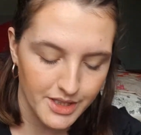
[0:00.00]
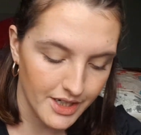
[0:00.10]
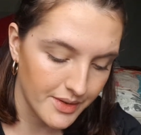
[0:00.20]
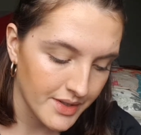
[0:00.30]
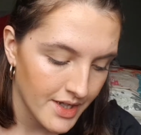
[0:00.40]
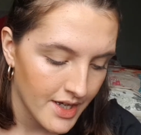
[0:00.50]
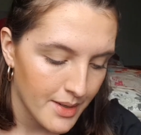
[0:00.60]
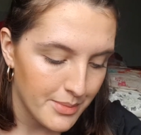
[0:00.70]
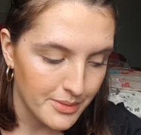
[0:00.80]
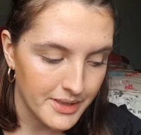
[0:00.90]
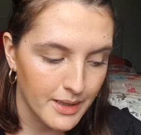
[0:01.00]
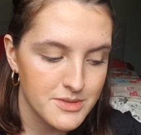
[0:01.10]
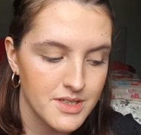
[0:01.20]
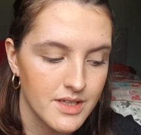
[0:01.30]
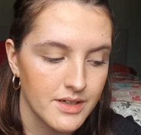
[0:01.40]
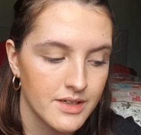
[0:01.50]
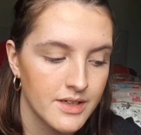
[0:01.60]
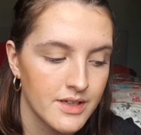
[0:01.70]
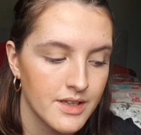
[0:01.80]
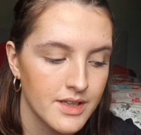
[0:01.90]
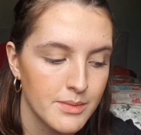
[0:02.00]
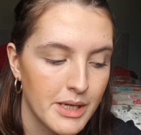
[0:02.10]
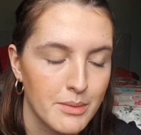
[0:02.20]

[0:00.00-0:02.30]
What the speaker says: know, building up to the big